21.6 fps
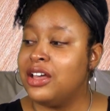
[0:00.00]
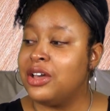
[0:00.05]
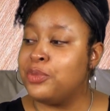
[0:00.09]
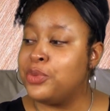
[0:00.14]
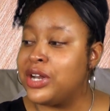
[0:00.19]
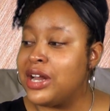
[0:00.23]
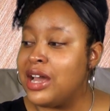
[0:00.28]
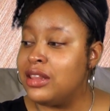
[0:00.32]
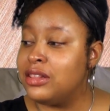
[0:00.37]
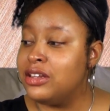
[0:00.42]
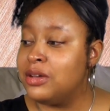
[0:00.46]

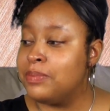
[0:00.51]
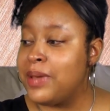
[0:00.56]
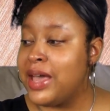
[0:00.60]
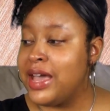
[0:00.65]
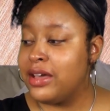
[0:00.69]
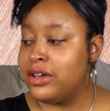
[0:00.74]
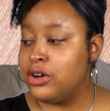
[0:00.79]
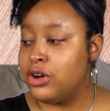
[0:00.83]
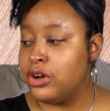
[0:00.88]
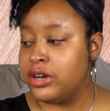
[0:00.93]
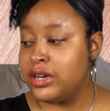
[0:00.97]
When I look
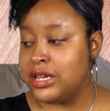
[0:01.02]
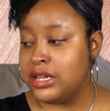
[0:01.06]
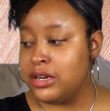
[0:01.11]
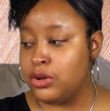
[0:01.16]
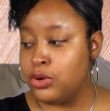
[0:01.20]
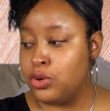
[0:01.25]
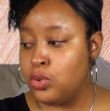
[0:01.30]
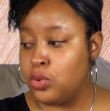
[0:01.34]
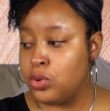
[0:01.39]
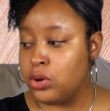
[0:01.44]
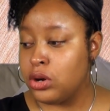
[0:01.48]
back on it,
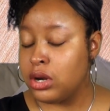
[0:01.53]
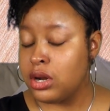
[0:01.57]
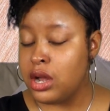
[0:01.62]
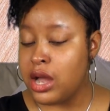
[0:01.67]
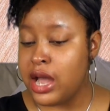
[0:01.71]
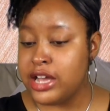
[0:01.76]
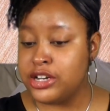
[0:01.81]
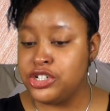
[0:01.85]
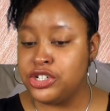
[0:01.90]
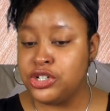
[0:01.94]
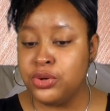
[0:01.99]
or
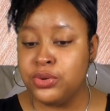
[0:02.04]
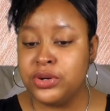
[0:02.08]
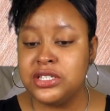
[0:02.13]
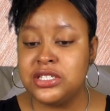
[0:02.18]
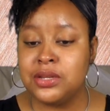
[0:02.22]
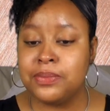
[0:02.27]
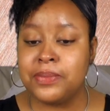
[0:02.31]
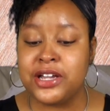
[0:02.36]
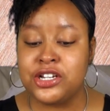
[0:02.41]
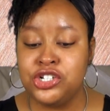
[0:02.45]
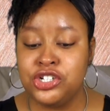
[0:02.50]
I show it
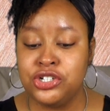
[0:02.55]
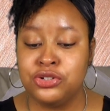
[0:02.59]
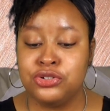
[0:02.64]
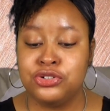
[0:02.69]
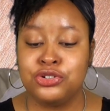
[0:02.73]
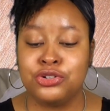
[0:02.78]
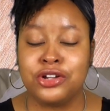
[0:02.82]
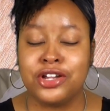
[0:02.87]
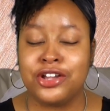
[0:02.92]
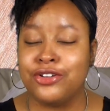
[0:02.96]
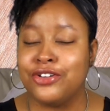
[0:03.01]
to my
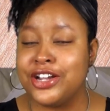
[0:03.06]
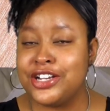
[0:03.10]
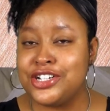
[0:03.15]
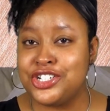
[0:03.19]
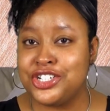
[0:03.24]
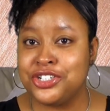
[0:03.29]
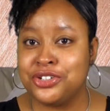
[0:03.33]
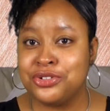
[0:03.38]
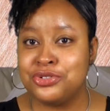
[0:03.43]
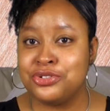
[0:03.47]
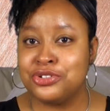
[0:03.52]
children,
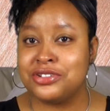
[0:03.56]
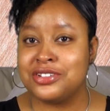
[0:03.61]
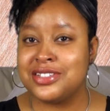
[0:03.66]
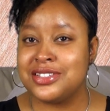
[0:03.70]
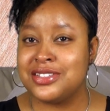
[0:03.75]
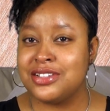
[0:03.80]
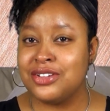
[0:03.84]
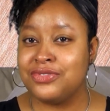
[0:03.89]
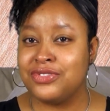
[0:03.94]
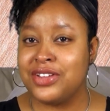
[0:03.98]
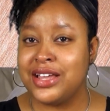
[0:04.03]
grandchildren, and
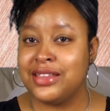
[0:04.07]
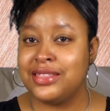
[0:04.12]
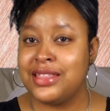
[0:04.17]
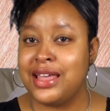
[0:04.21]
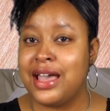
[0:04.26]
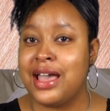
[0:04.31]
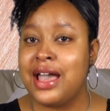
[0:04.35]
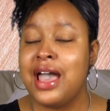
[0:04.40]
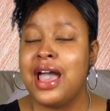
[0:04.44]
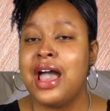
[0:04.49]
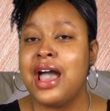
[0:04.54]
stuff like
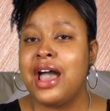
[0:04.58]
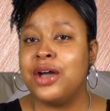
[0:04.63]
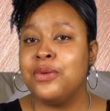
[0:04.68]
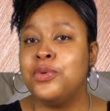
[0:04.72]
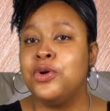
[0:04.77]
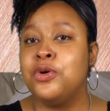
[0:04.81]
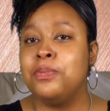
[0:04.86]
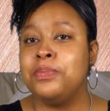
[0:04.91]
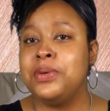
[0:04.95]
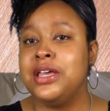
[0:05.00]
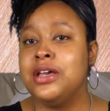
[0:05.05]
that, I
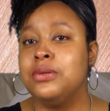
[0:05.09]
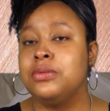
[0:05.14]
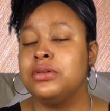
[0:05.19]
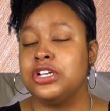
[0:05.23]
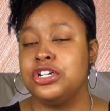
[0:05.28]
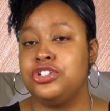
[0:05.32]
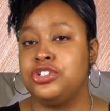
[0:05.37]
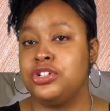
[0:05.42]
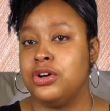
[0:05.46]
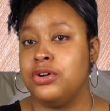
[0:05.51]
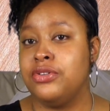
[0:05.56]
won't be able
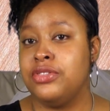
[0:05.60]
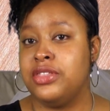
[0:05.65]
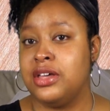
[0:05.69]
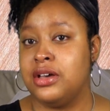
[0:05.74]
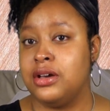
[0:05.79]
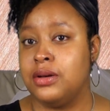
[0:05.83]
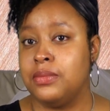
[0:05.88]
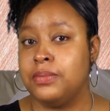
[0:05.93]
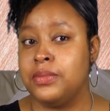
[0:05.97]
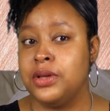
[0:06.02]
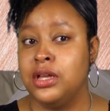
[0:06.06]
to show
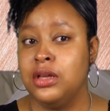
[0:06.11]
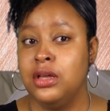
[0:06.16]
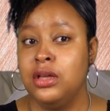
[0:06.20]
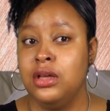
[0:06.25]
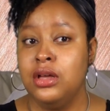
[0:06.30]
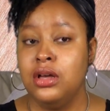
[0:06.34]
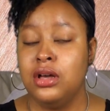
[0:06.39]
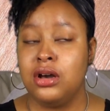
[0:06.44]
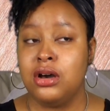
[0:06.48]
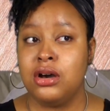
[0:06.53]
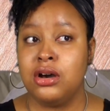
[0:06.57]
them
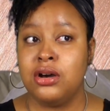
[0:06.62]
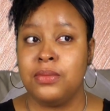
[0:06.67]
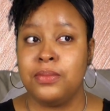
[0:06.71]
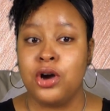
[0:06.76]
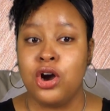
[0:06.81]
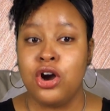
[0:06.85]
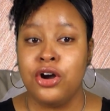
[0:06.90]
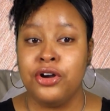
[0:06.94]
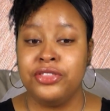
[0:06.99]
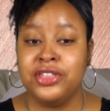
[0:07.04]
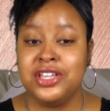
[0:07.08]

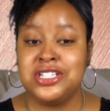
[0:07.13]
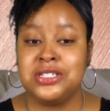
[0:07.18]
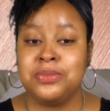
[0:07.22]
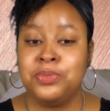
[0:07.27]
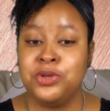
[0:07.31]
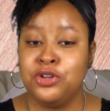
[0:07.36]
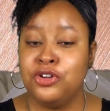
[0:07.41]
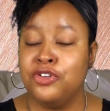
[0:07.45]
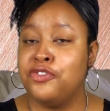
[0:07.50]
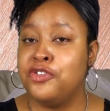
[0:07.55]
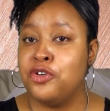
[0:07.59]
all these
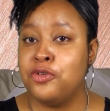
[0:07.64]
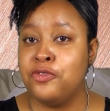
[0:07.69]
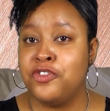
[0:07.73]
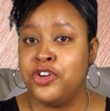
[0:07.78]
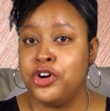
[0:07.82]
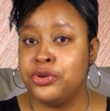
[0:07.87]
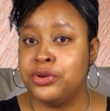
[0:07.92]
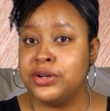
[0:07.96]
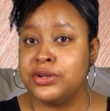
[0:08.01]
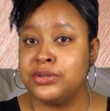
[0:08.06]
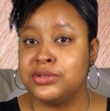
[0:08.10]
beautiful
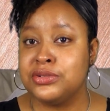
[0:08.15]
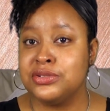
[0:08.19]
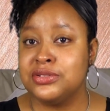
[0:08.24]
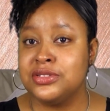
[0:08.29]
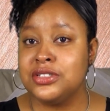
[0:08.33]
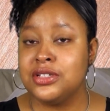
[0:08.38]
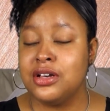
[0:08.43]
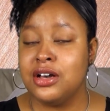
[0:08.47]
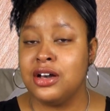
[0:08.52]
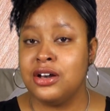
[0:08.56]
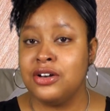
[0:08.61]

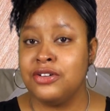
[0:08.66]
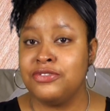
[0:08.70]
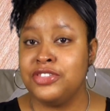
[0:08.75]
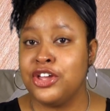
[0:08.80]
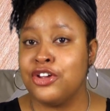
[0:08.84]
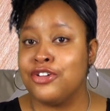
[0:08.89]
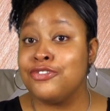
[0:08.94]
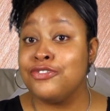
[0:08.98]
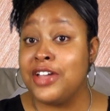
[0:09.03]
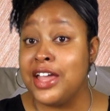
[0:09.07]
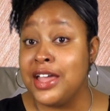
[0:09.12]
photos of
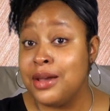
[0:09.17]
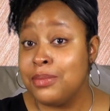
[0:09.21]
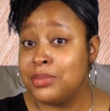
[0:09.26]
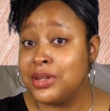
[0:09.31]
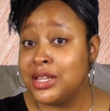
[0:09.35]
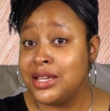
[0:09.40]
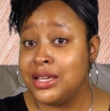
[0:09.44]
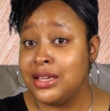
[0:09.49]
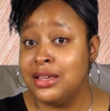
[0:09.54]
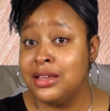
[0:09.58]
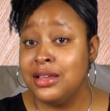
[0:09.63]
their
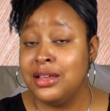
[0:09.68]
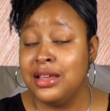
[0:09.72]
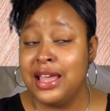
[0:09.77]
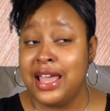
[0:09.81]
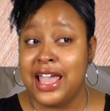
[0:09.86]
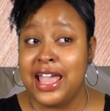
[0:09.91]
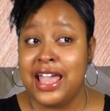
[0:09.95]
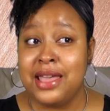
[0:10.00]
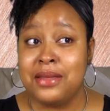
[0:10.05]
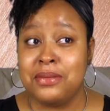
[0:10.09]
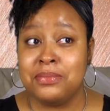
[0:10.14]
family
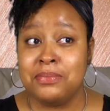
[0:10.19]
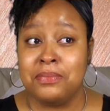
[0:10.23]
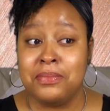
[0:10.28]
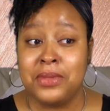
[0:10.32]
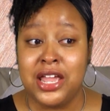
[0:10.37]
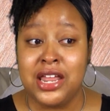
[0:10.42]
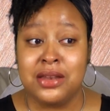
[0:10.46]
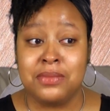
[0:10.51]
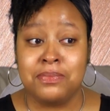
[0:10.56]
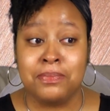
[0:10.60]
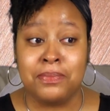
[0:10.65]

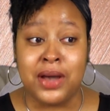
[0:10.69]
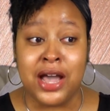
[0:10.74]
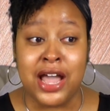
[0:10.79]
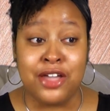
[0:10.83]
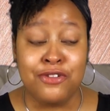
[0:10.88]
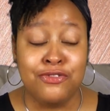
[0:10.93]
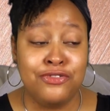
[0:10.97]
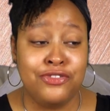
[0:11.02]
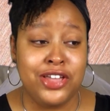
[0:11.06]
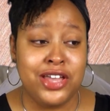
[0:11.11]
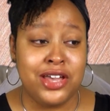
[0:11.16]
and
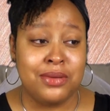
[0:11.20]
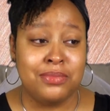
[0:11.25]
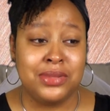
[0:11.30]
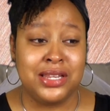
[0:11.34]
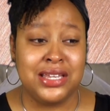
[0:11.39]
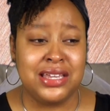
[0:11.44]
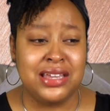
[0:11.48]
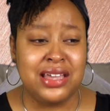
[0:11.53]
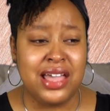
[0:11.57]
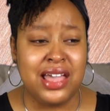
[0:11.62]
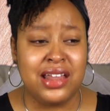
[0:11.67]
my
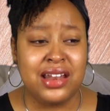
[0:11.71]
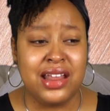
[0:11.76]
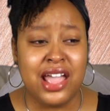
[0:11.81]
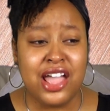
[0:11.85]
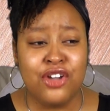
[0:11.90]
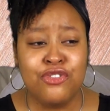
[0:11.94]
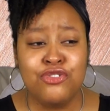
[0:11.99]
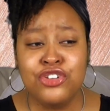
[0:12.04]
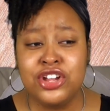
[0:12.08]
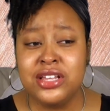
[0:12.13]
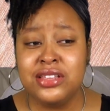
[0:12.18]
family and
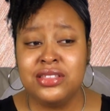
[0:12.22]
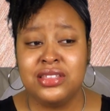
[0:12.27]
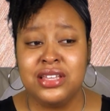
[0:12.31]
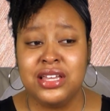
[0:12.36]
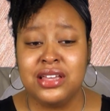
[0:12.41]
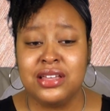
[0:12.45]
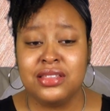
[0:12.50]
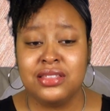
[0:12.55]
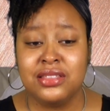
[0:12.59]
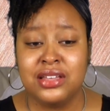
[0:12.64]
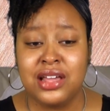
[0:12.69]

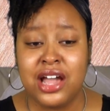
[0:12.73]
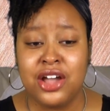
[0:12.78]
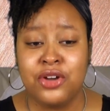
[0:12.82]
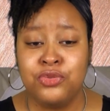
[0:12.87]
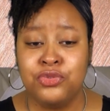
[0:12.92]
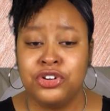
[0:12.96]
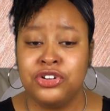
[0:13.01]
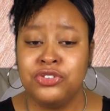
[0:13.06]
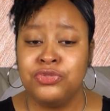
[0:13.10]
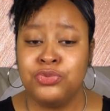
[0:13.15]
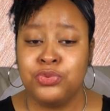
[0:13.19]
everything that I
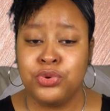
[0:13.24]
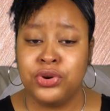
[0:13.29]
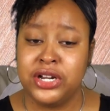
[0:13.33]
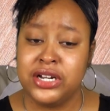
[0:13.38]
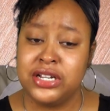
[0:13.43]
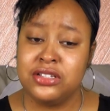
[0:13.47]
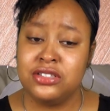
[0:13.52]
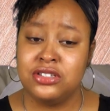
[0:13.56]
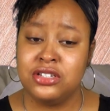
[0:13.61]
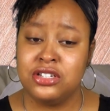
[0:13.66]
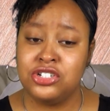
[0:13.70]
would have
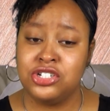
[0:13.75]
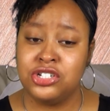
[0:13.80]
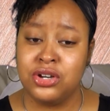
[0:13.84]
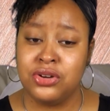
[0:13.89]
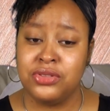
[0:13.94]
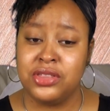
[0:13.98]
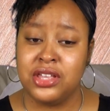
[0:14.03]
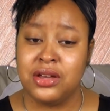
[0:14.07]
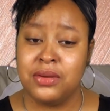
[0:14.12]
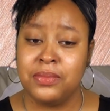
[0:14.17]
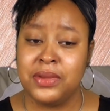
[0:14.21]
wanted to
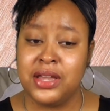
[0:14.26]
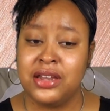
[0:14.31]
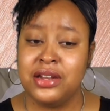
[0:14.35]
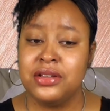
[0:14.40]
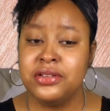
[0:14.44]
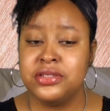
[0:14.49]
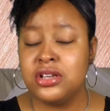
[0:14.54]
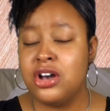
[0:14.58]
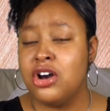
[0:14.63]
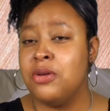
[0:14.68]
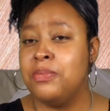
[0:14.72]
show them. And
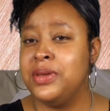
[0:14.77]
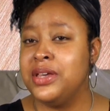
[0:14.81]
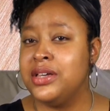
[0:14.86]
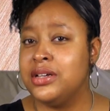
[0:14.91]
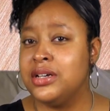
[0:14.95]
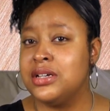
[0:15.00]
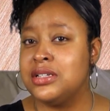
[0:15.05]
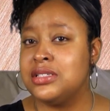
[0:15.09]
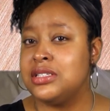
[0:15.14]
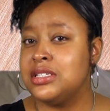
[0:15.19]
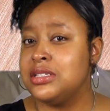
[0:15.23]
it's all
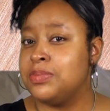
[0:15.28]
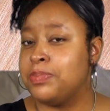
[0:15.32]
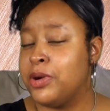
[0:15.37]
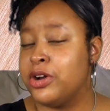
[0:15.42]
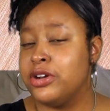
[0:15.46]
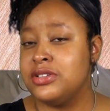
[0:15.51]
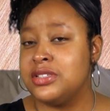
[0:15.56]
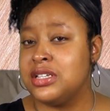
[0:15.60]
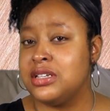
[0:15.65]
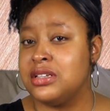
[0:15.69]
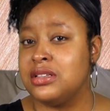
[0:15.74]
because this
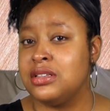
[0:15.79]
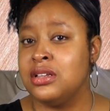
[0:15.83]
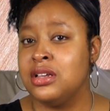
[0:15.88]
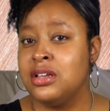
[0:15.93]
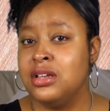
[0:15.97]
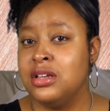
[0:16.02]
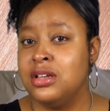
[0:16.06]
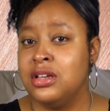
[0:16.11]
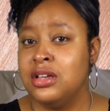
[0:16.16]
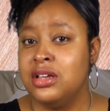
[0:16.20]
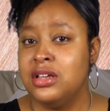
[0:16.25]
person
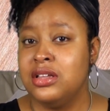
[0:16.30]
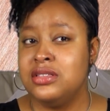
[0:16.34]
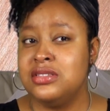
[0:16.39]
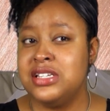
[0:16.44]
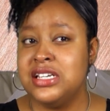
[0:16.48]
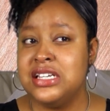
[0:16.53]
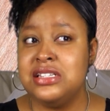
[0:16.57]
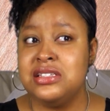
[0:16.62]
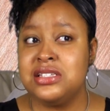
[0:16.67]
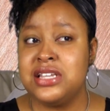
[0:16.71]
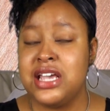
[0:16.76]

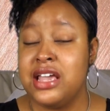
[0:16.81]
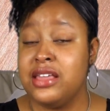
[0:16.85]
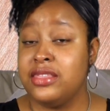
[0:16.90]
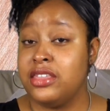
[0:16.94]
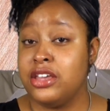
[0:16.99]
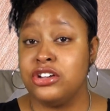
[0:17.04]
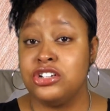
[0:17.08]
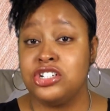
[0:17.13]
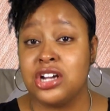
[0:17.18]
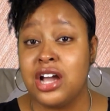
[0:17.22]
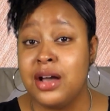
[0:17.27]
didn't take
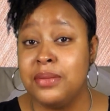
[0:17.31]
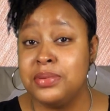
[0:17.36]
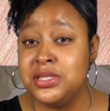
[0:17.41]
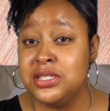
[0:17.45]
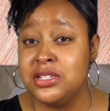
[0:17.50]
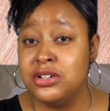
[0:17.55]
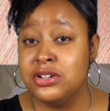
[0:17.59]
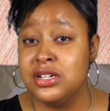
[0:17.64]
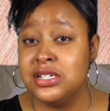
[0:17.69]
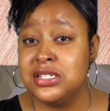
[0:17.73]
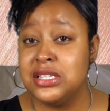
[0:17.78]
their job
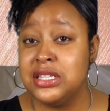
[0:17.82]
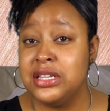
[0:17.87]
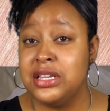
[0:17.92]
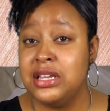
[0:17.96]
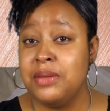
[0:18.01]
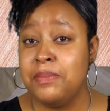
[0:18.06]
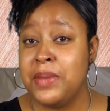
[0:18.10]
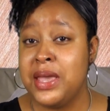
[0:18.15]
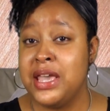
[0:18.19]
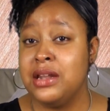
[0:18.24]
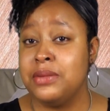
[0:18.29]

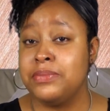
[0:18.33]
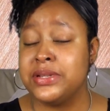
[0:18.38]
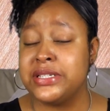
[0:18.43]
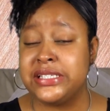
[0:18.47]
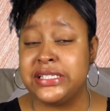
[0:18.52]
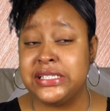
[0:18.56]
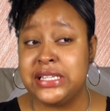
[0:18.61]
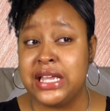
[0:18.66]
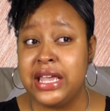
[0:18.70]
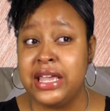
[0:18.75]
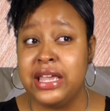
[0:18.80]
seriously, made a
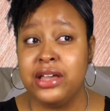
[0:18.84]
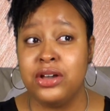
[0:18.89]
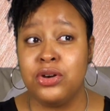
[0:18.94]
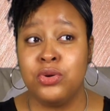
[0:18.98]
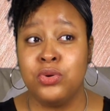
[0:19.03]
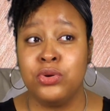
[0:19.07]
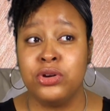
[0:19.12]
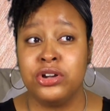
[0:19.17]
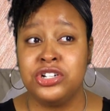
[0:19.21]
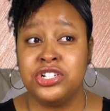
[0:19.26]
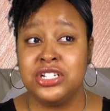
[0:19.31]
mistake,
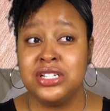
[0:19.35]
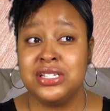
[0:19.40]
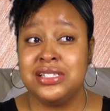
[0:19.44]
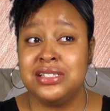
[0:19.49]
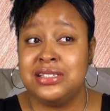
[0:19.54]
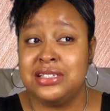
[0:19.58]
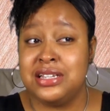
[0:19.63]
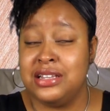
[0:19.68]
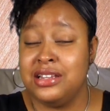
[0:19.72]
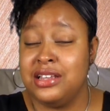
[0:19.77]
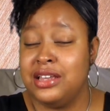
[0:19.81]
or
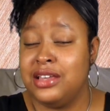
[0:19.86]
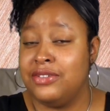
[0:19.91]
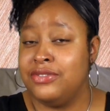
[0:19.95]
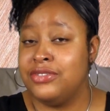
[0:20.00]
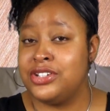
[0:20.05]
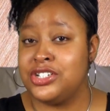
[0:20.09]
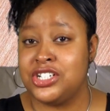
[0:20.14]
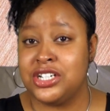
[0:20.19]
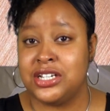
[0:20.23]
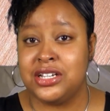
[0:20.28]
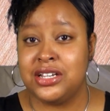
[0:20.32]
just didn't give
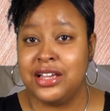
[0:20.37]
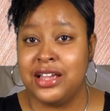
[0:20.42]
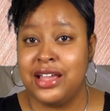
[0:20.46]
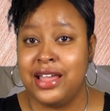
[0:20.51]
a shit.